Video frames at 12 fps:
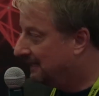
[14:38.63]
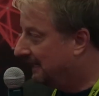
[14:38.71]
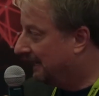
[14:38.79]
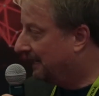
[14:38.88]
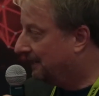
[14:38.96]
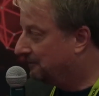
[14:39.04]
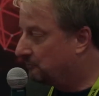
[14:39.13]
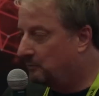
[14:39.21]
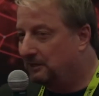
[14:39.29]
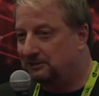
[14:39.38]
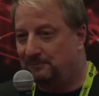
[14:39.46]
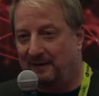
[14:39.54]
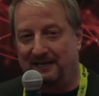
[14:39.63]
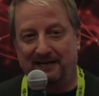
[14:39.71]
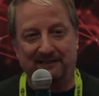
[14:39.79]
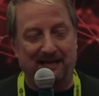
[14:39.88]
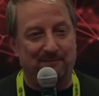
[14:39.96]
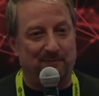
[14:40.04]
and we're
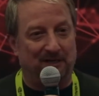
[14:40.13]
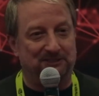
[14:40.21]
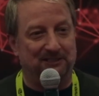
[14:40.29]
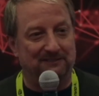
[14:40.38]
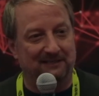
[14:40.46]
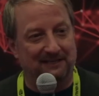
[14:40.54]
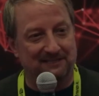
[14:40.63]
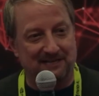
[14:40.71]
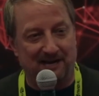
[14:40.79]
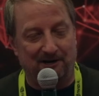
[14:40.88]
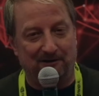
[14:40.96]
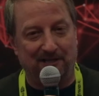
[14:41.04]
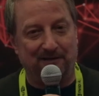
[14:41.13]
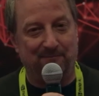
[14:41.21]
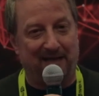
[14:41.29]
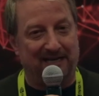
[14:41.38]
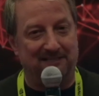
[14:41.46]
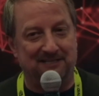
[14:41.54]
spending that budget entirely
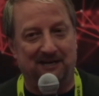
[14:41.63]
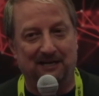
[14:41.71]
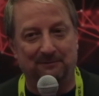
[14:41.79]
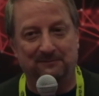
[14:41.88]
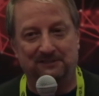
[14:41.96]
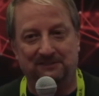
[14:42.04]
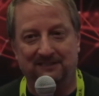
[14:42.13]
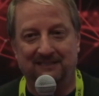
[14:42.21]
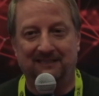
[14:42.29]
many times